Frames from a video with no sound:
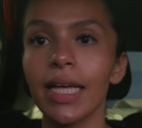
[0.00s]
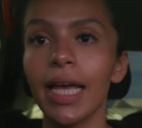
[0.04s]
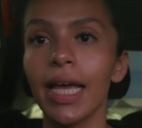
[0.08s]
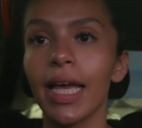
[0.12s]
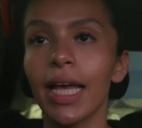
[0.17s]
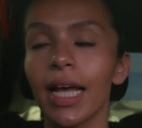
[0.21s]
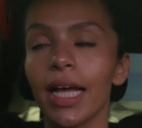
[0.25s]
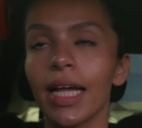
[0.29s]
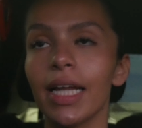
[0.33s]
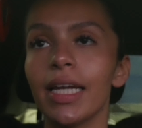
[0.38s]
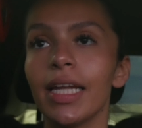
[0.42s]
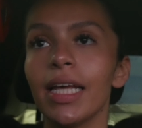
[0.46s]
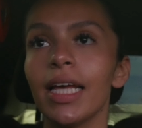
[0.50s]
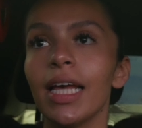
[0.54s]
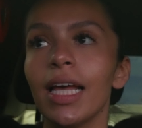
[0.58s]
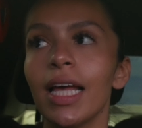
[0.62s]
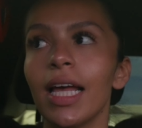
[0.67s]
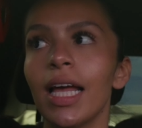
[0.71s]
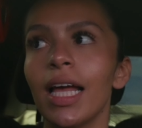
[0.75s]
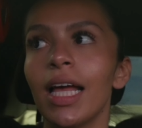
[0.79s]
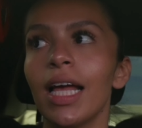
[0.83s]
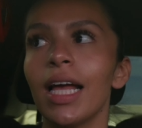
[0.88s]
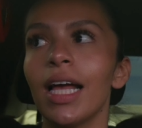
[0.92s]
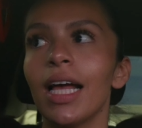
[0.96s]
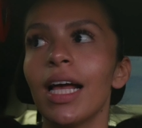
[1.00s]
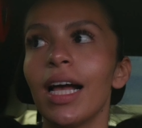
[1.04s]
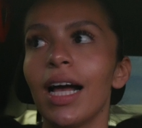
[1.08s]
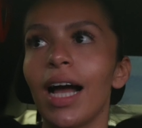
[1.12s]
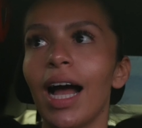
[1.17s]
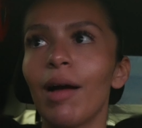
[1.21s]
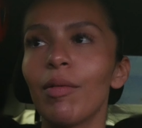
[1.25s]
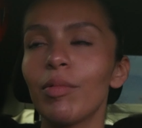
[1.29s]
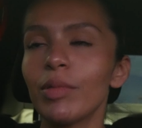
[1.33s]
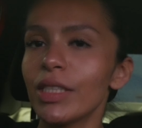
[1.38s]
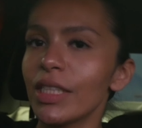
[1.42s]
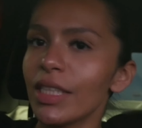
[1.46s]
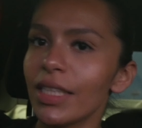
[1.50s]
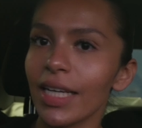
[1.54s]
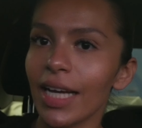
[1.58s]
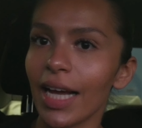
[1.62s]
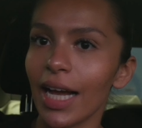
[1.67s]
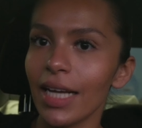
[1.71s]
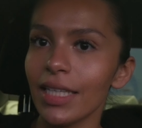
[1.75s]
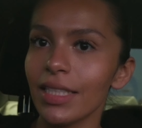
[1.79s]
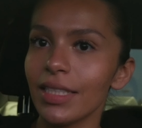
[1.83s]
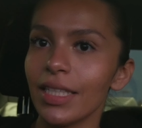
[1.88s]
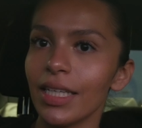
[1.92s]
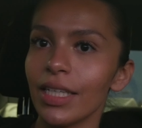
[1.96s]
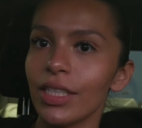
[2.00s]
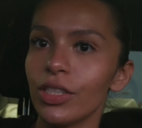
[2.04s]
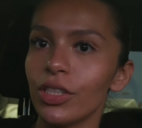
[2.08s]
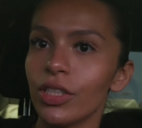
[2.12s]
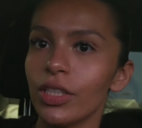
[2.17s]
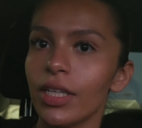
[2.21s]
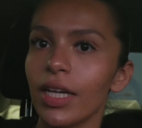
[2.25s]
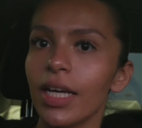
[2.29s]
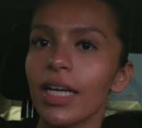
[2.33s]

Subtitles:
And I went to the gas station.